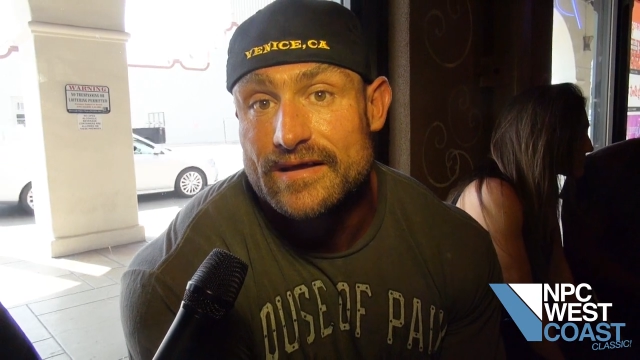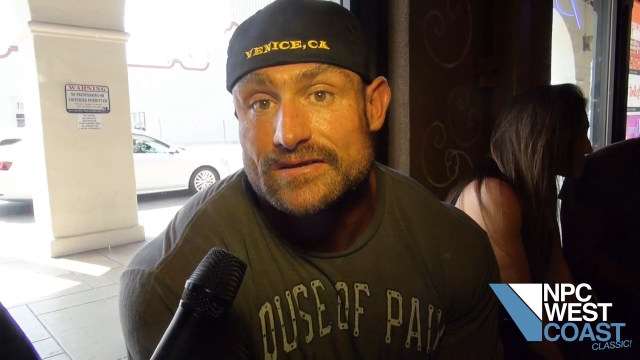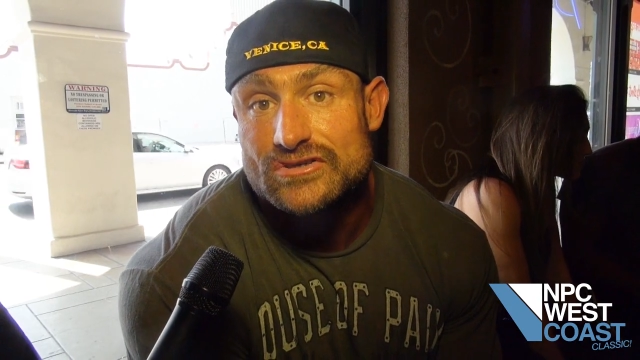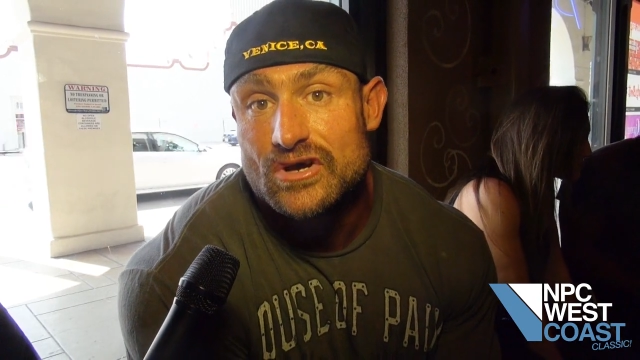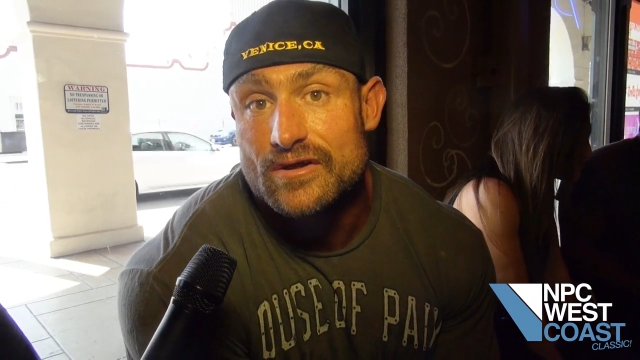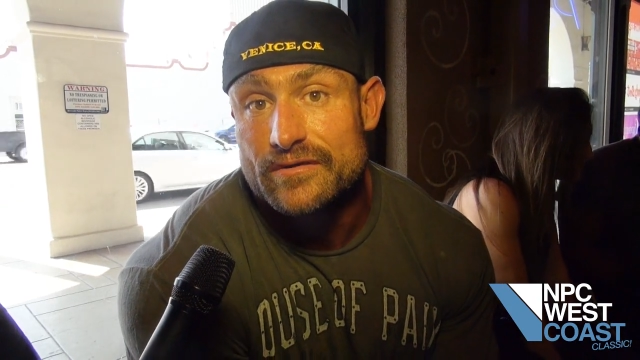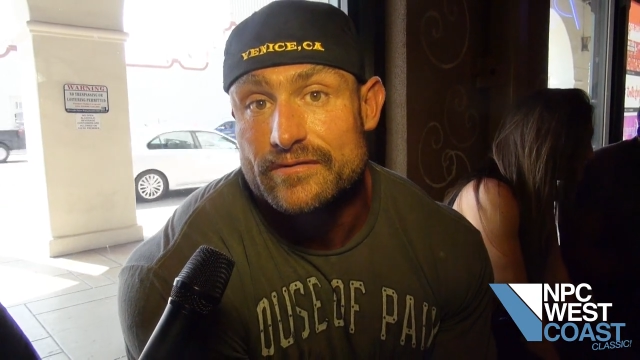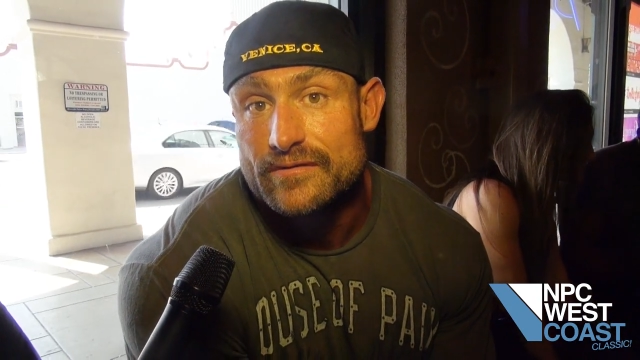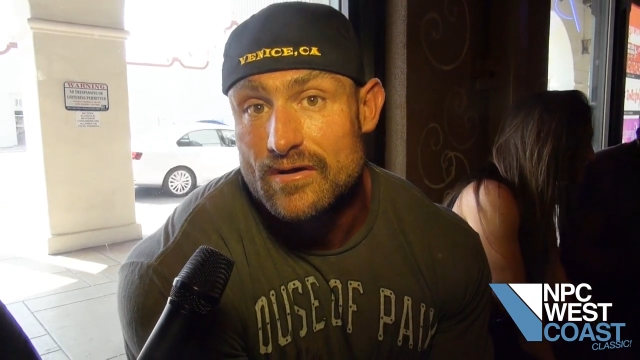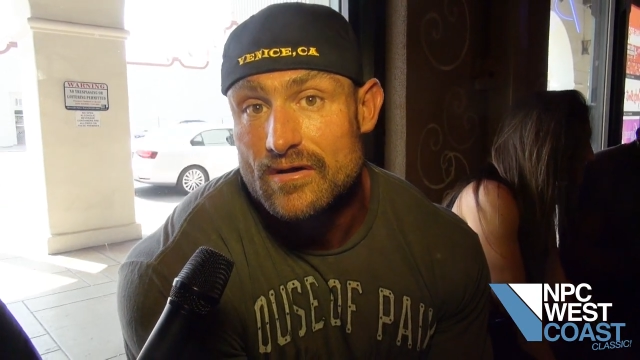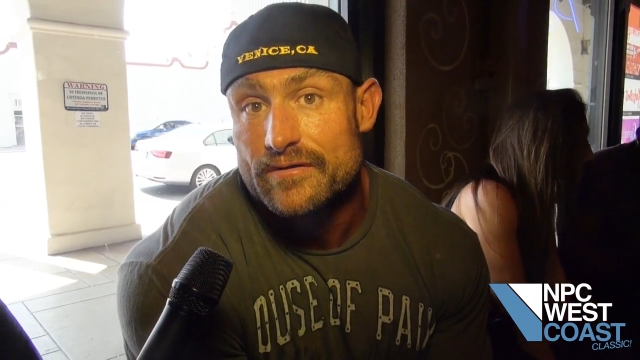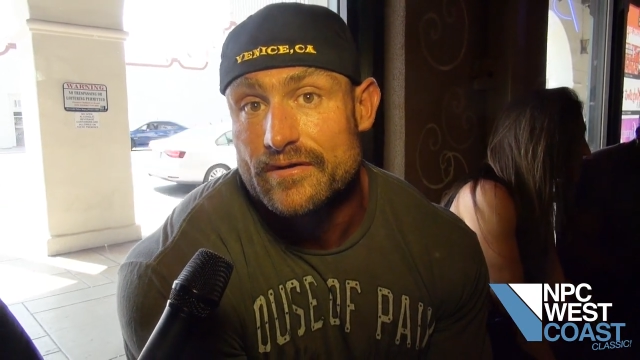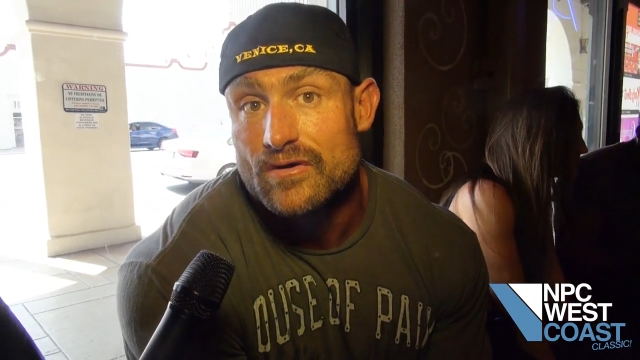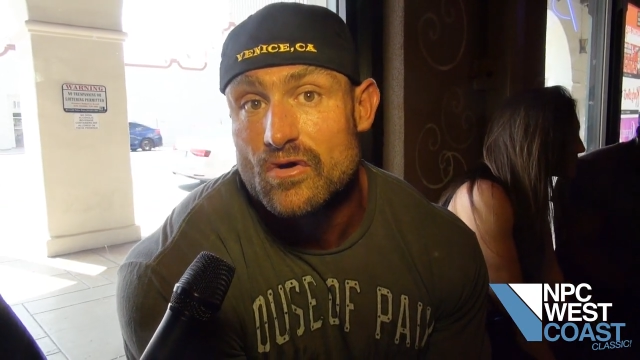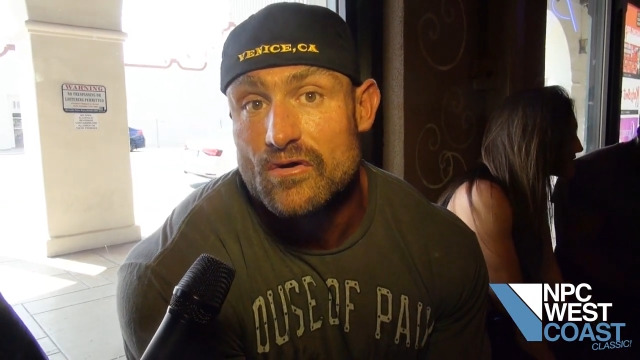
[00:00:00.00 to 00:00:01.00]
That's
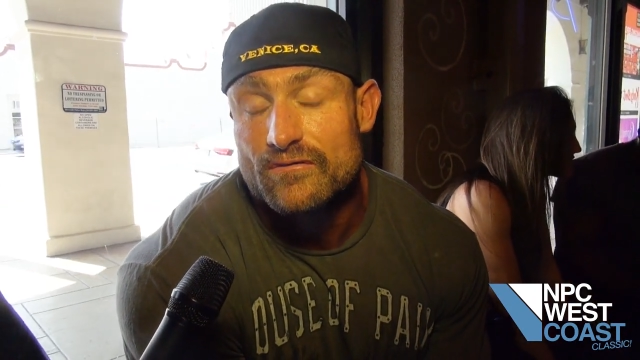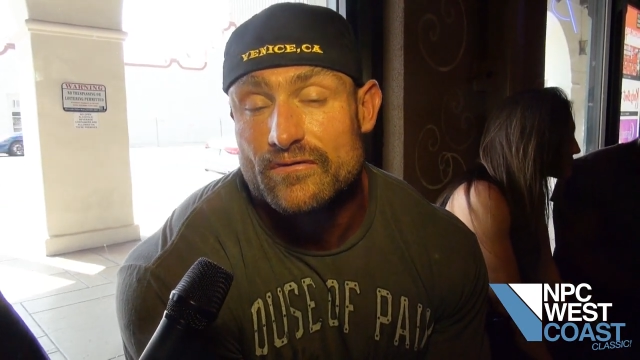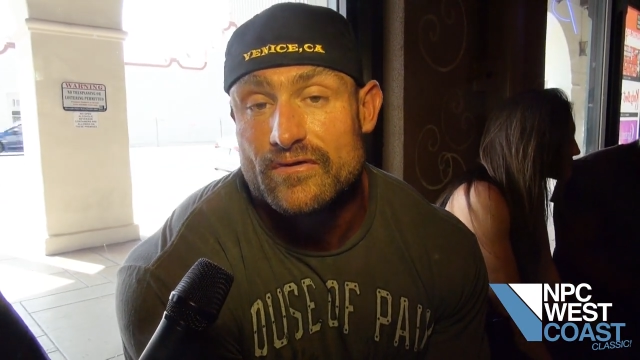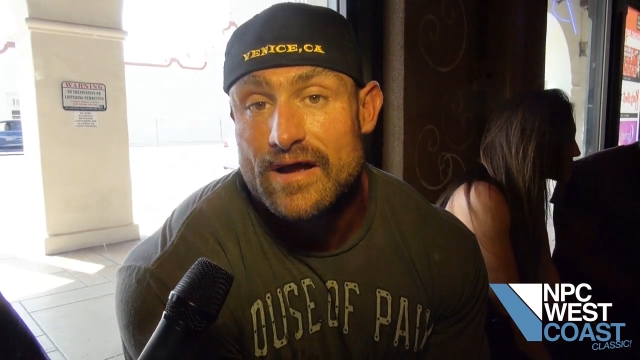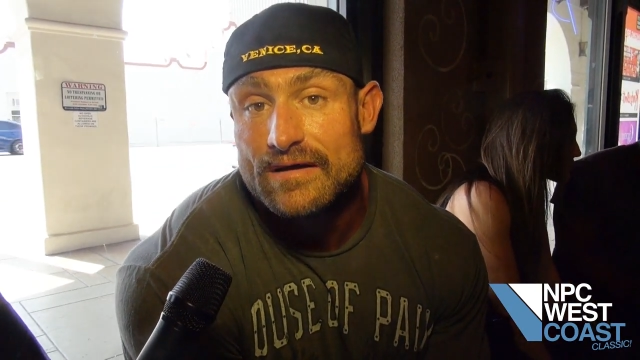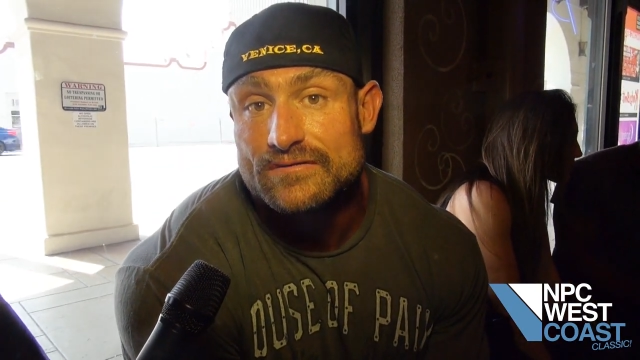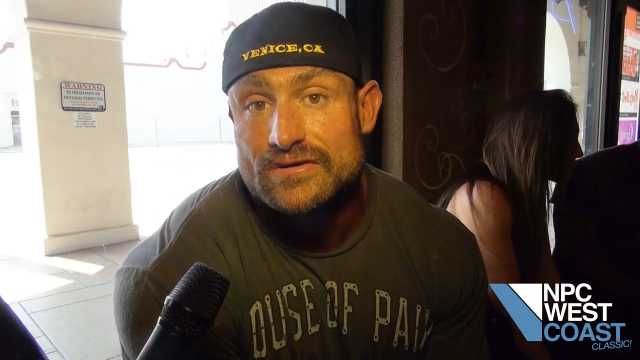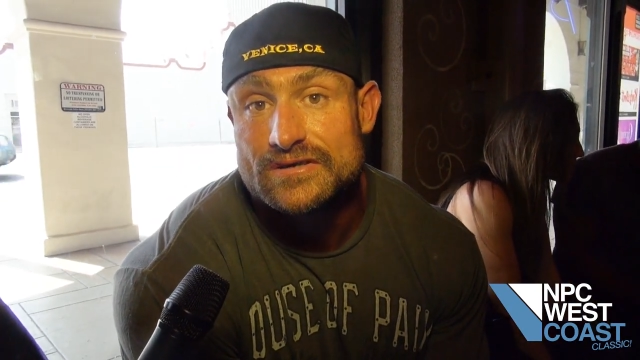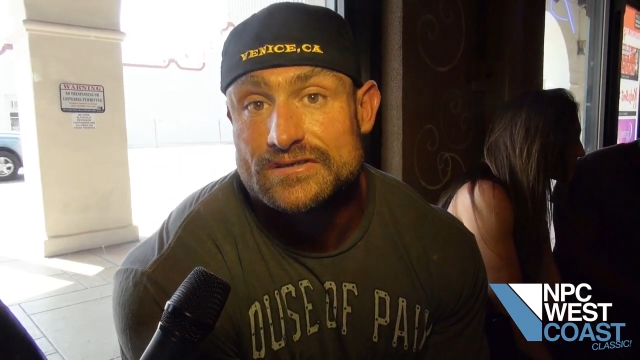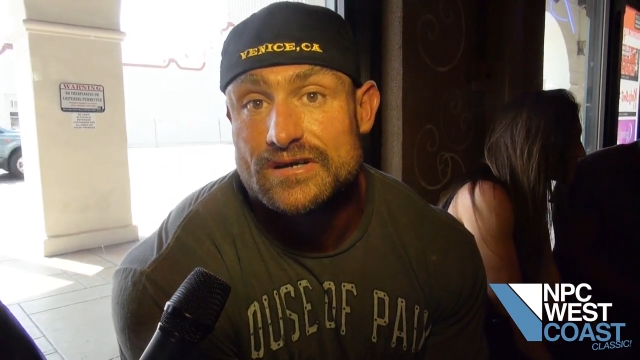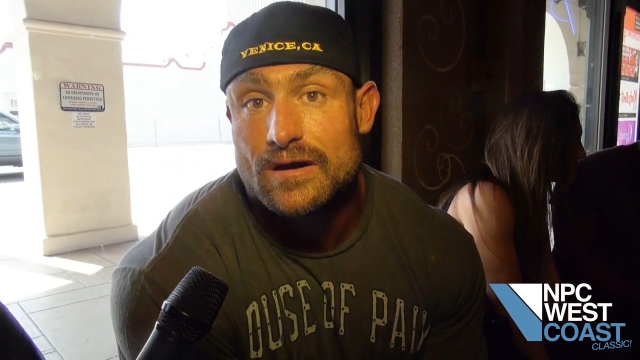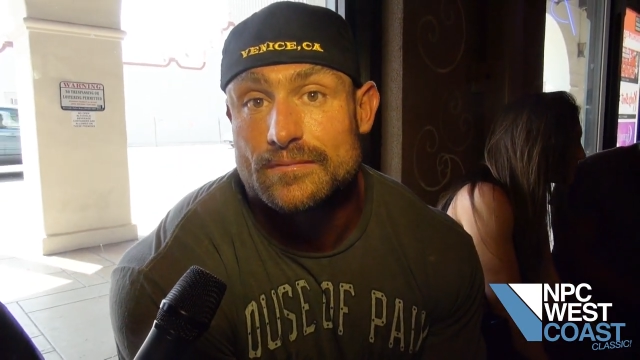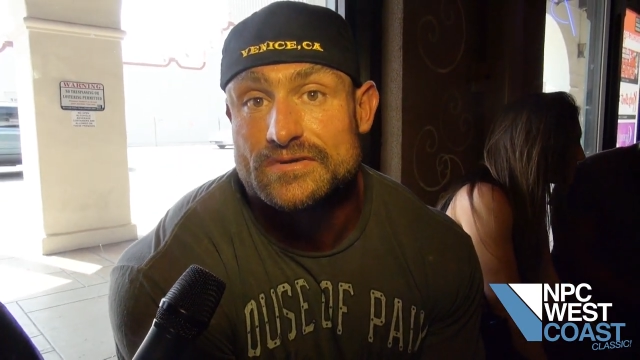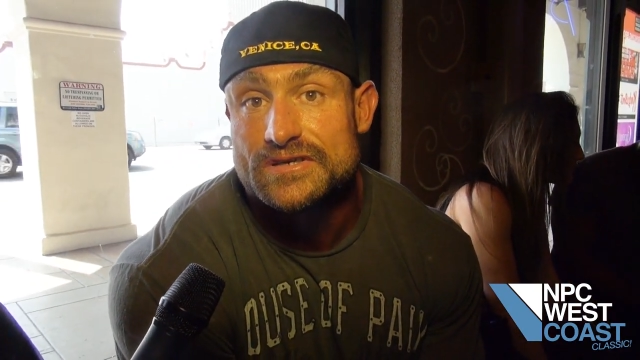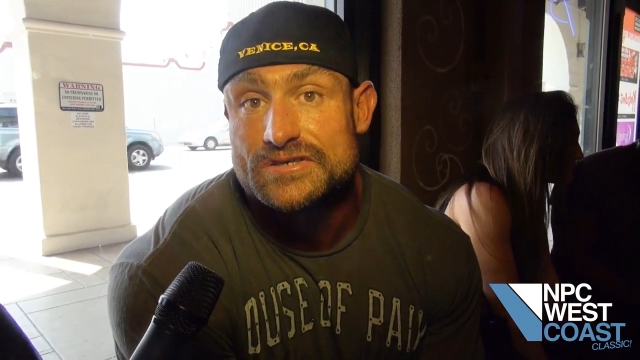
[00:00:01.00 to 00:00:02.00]
on the goal for after this
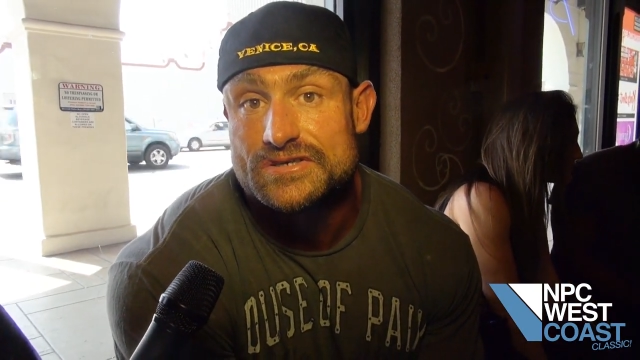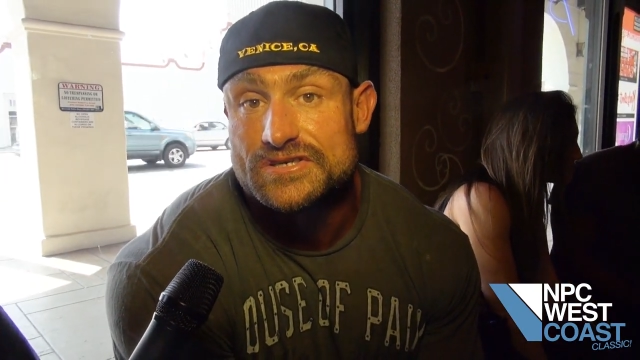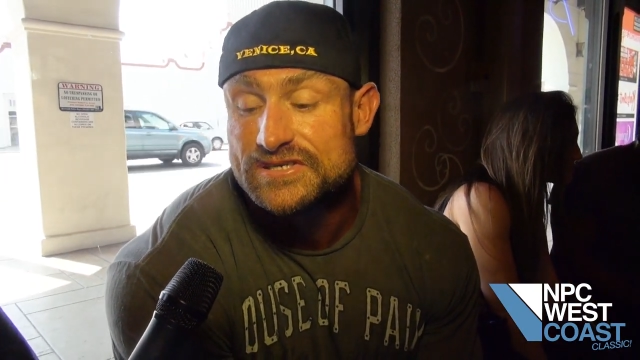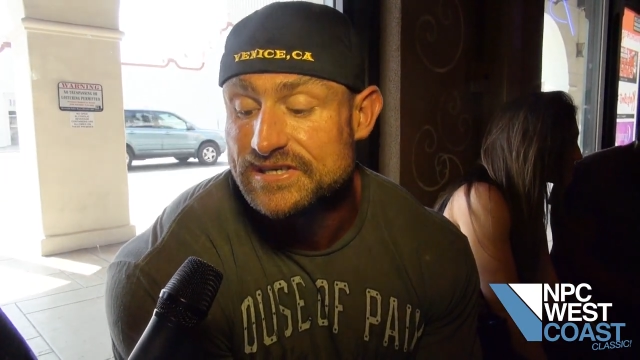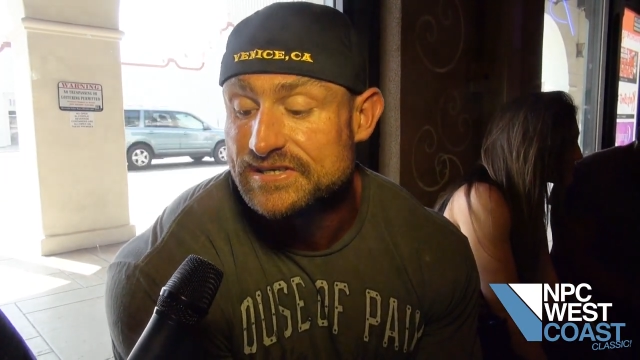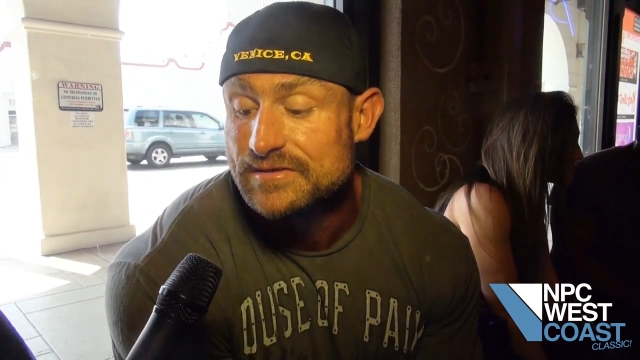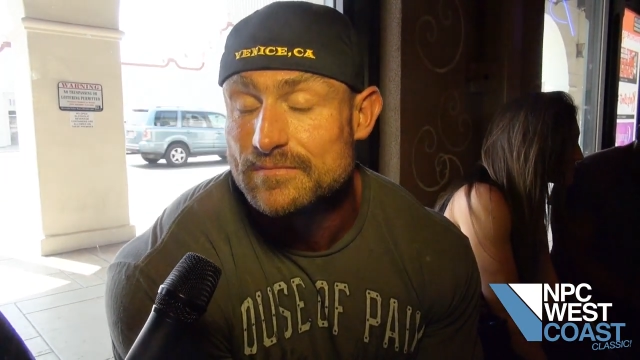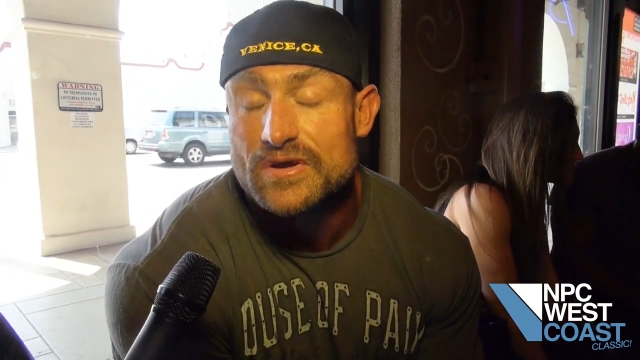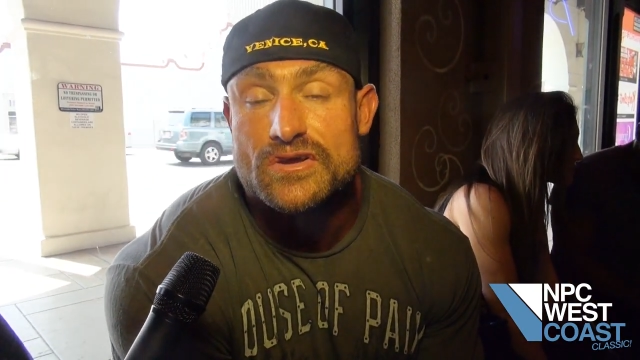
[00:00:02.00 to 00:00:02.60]
competition season,